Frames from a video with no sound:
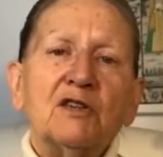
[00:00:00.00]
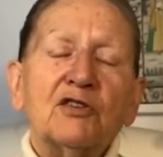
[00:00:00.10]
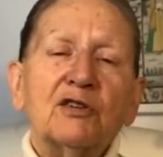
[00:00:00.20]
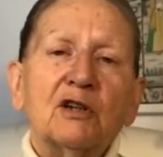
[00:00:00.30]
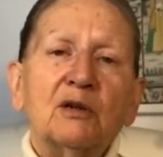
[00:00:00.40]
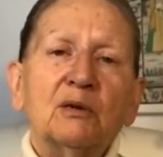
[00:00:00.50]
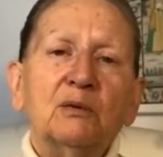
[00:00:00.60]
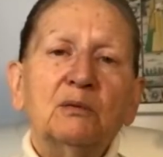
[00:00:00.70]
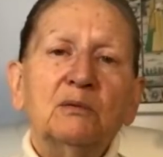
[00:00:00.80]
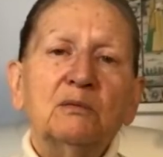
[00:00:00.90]

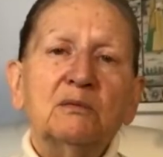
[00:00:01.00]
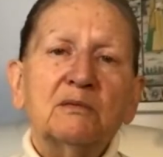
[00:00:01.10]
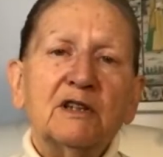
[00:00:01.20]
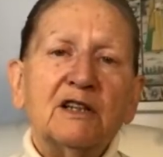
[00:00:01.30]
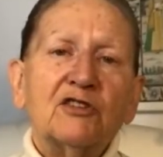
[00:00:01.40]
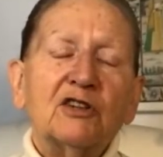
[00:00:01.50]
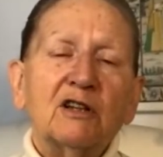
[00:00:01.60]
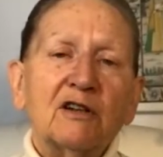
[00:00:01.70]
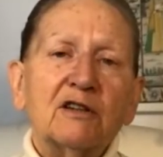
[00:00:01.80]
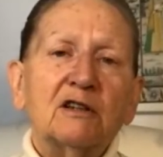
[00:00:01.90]
So that's
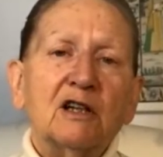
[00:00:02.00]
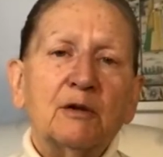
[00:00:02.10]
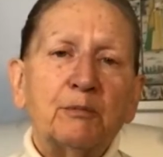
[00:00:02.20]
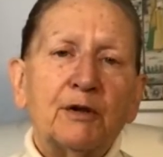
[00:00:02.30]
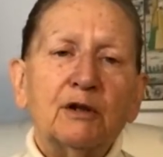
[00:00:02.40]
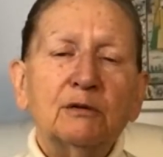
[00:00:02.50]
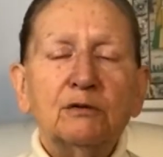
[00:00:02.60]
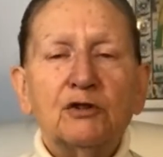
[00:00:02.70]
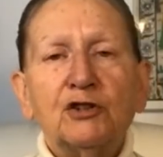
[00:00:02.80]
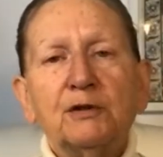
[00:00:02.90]
another
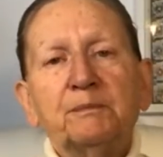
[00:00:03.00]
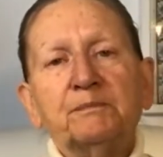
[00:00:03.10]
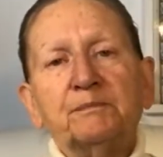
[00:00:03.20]
approach.